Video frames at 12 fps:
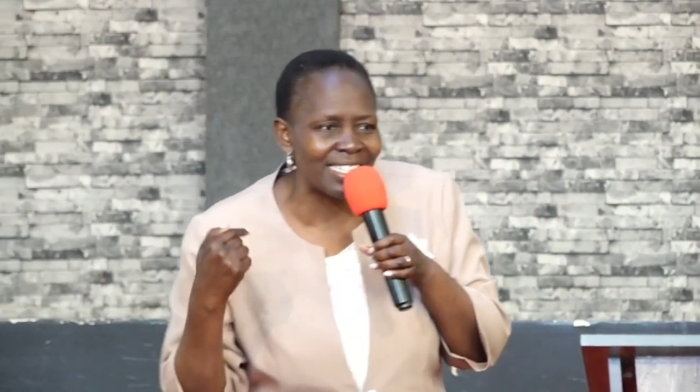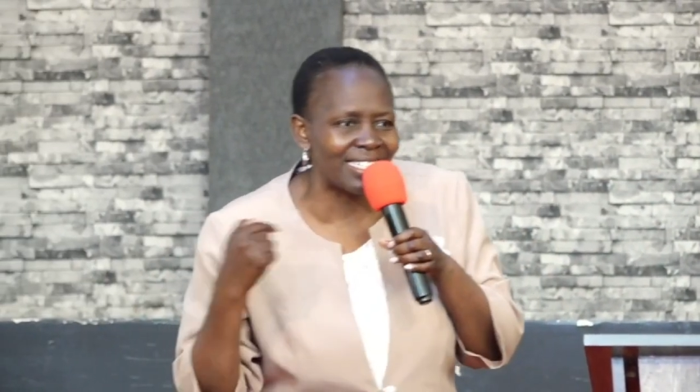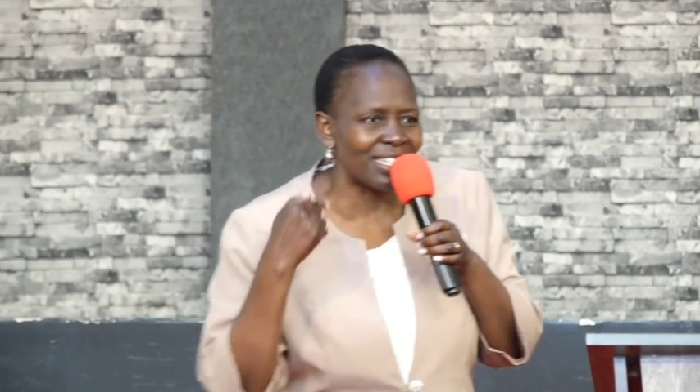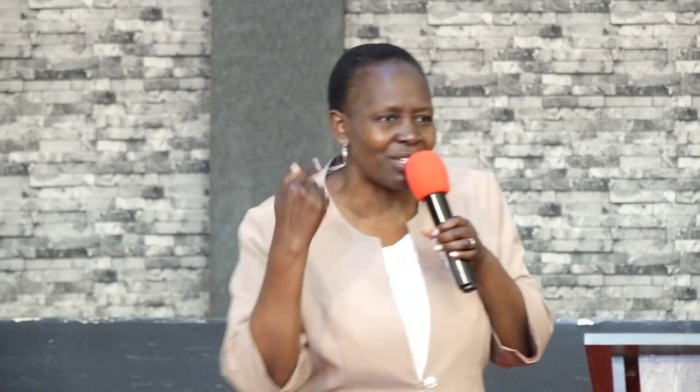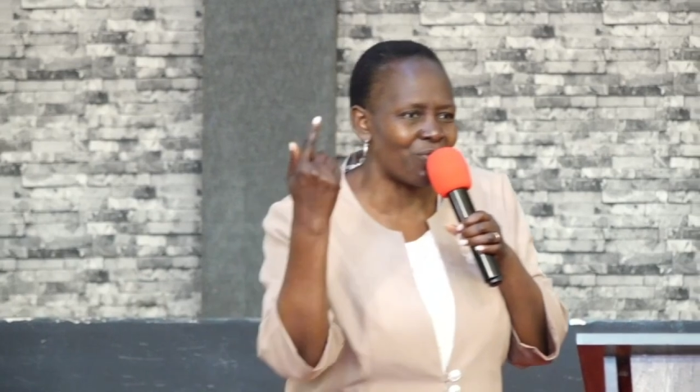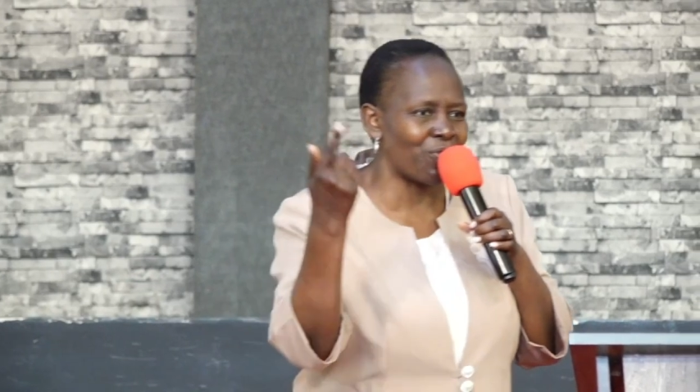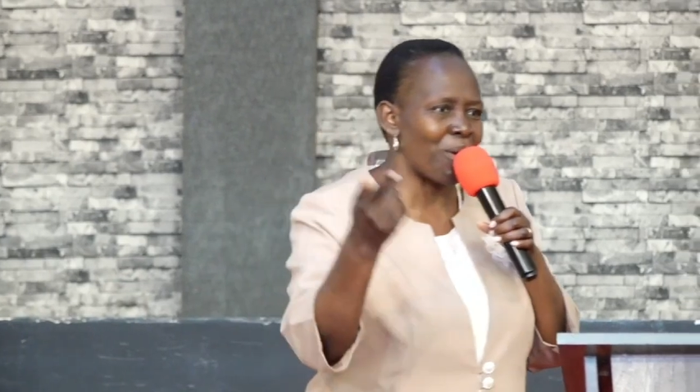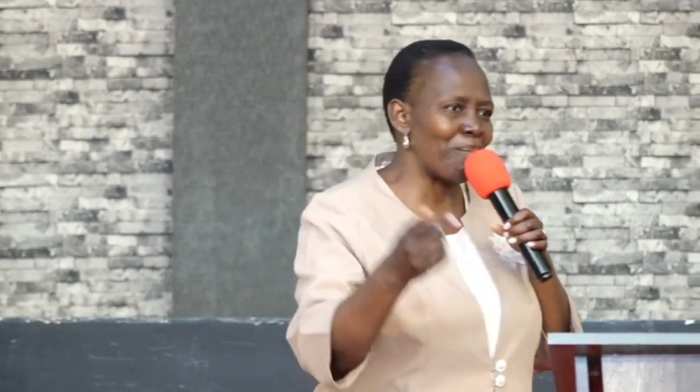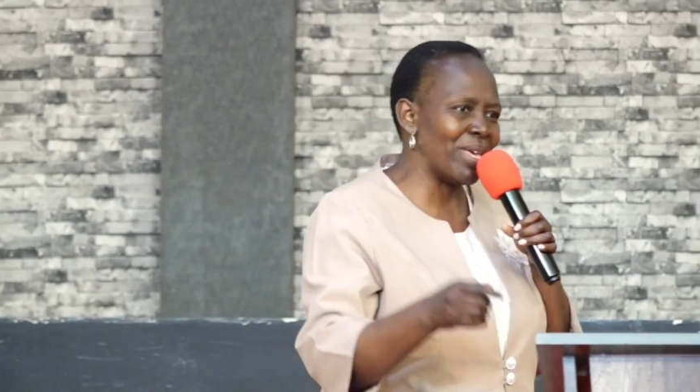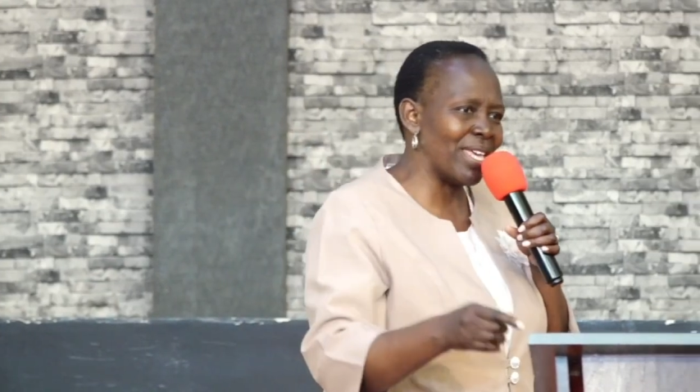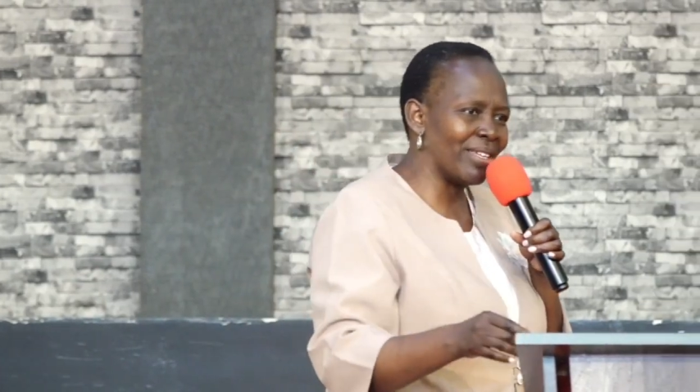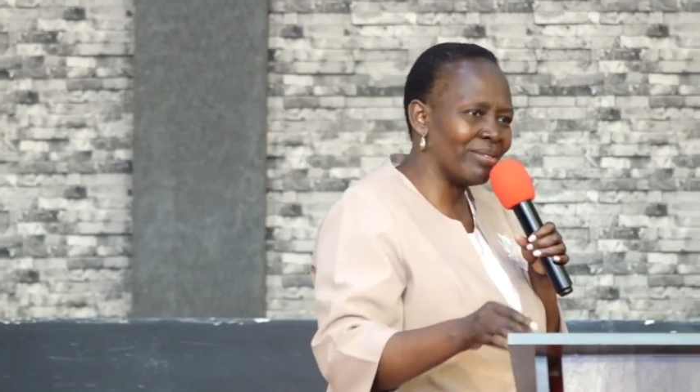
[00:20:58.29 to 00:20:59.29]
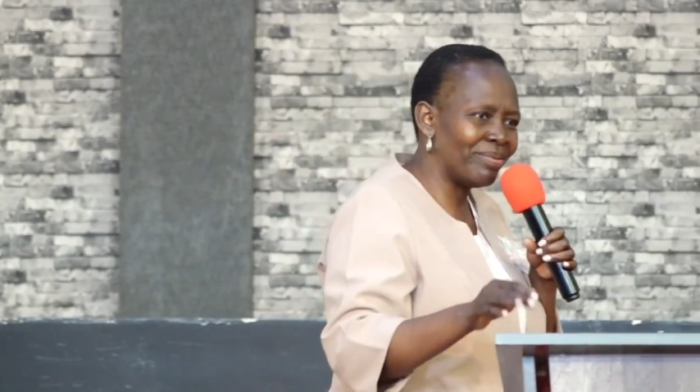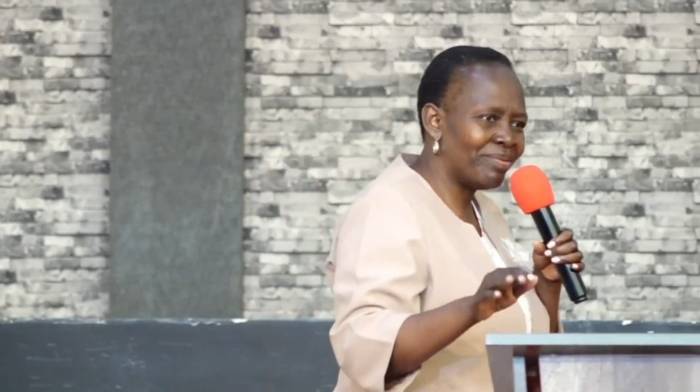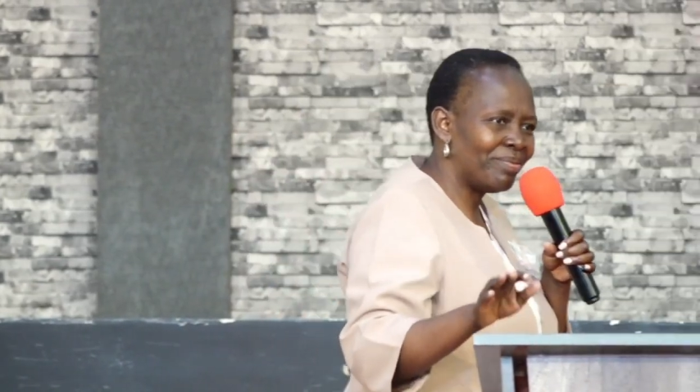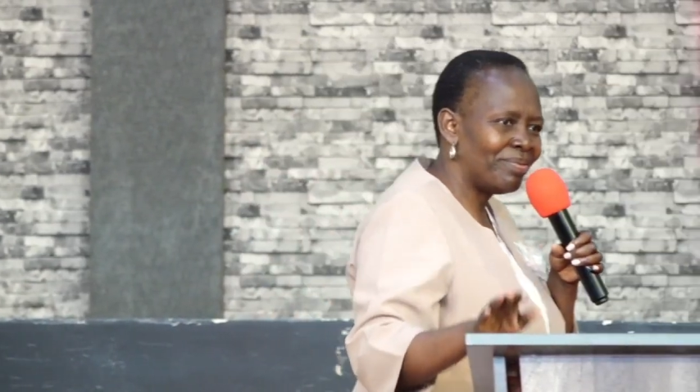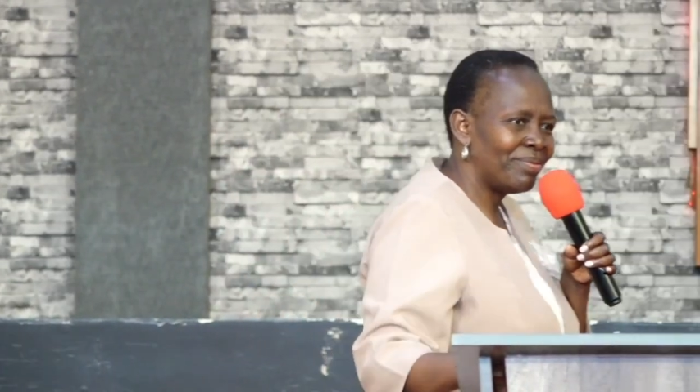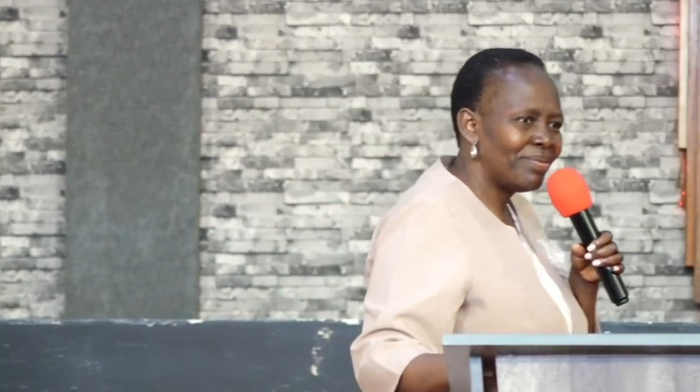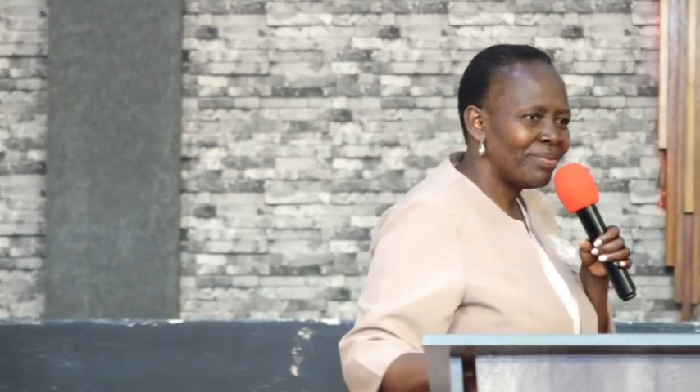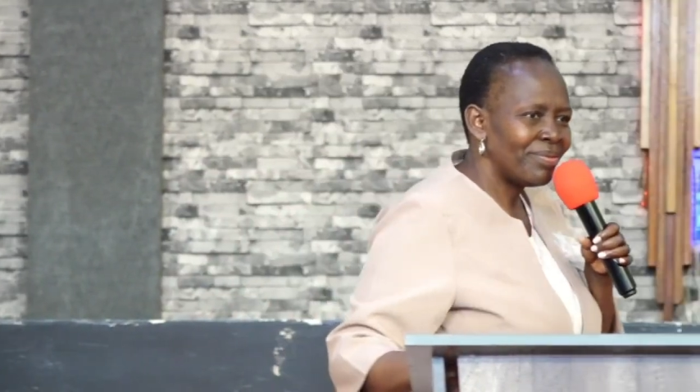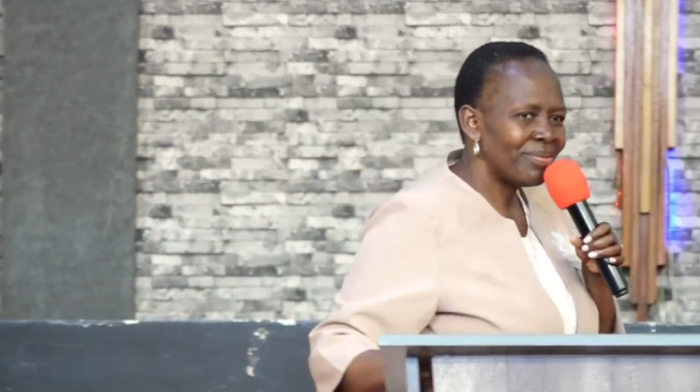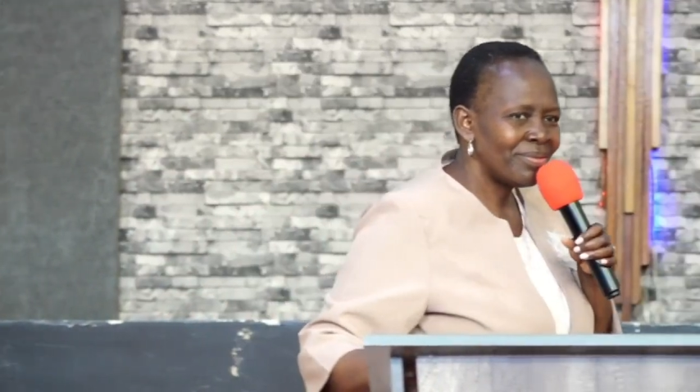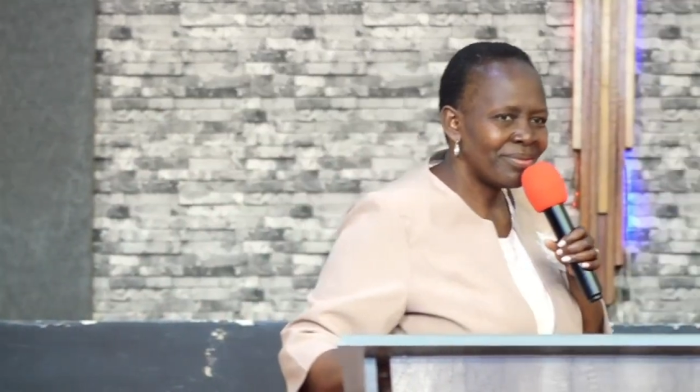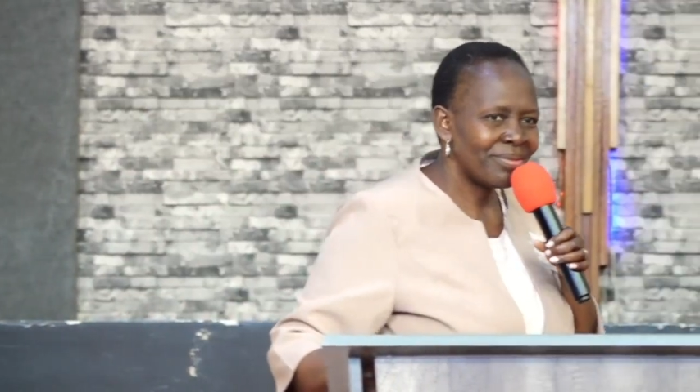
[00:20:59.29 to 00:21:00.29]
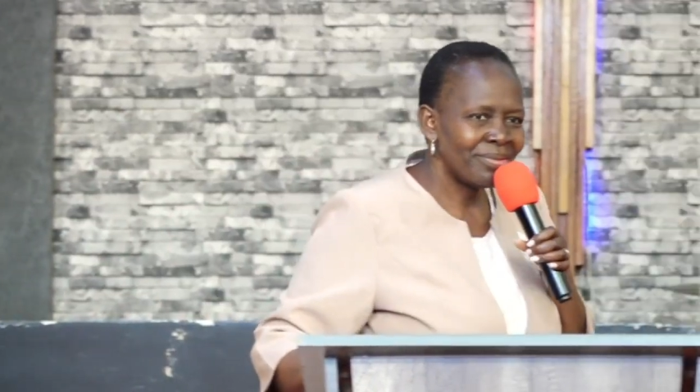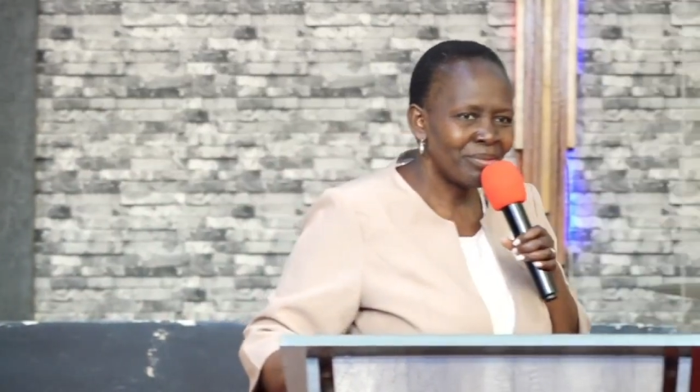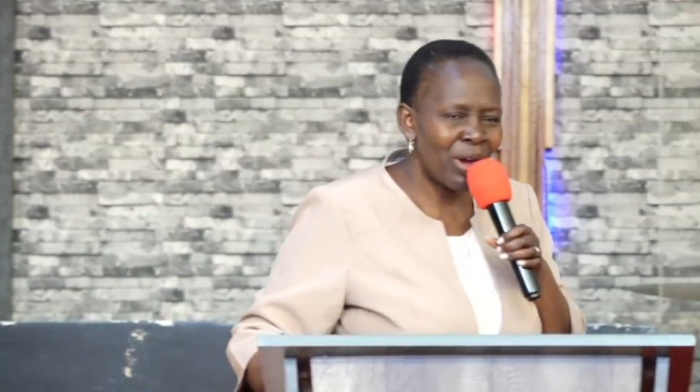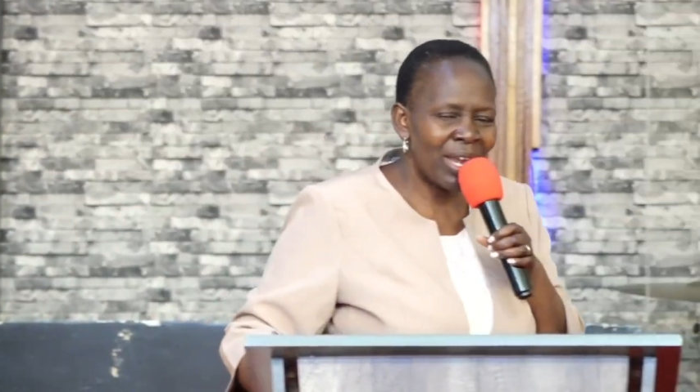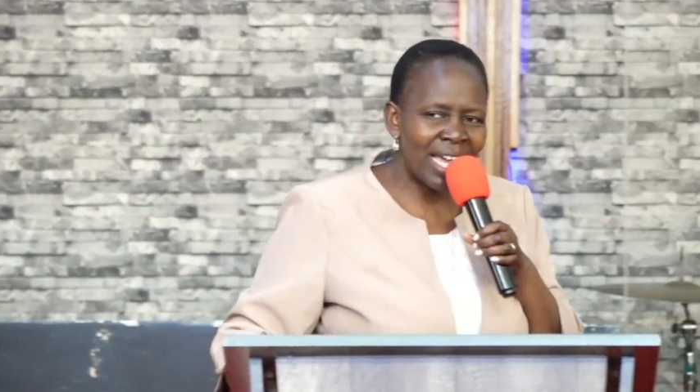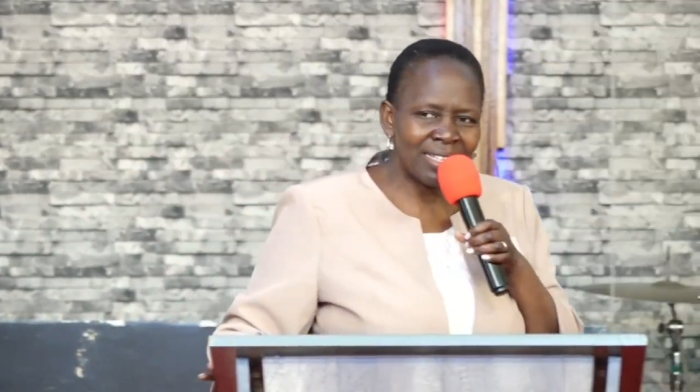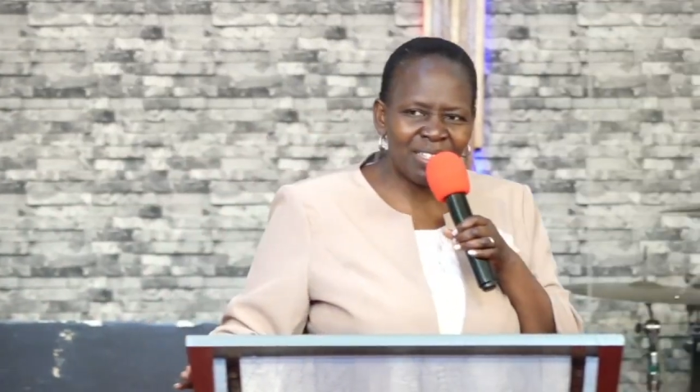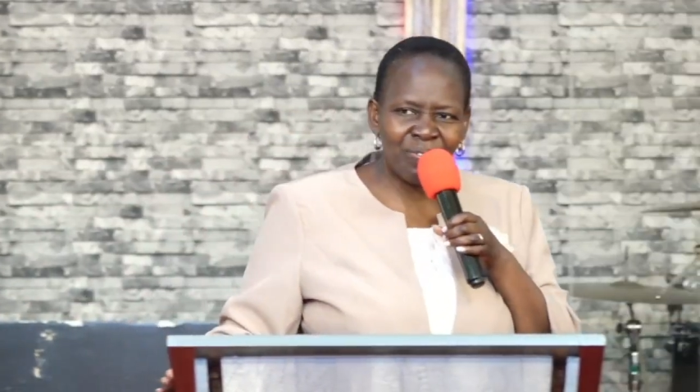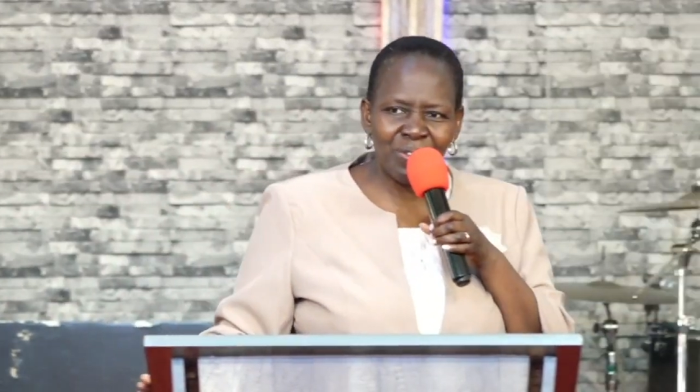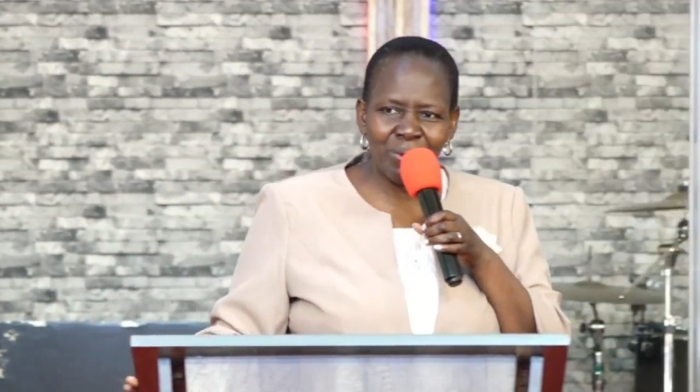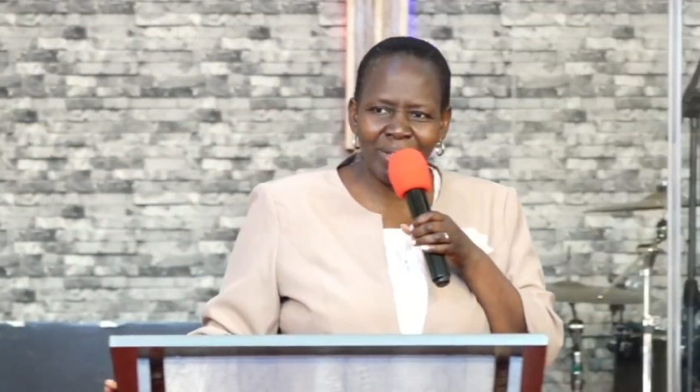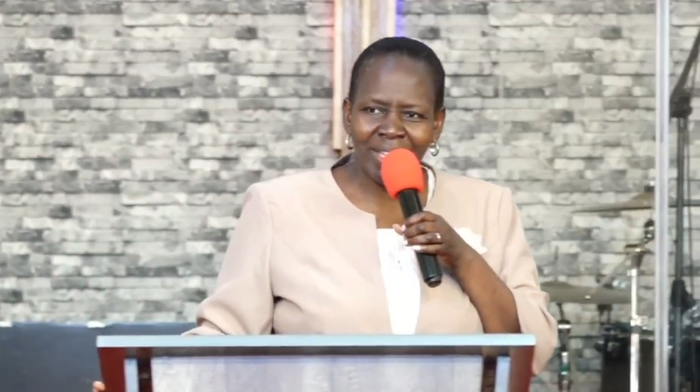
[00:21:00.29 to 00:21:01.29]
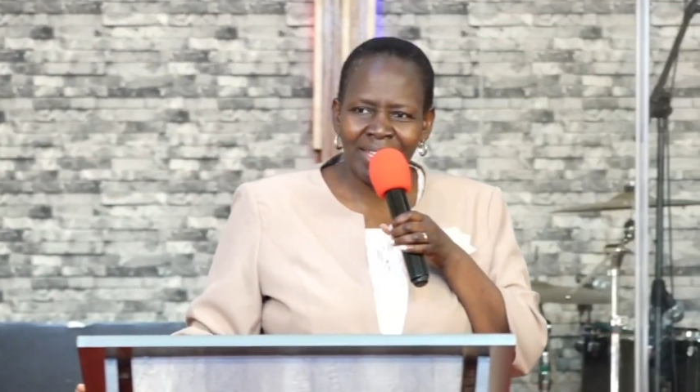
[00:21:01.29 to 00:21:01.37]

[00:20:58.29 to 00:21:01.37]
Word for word: did for me. he asifiwe.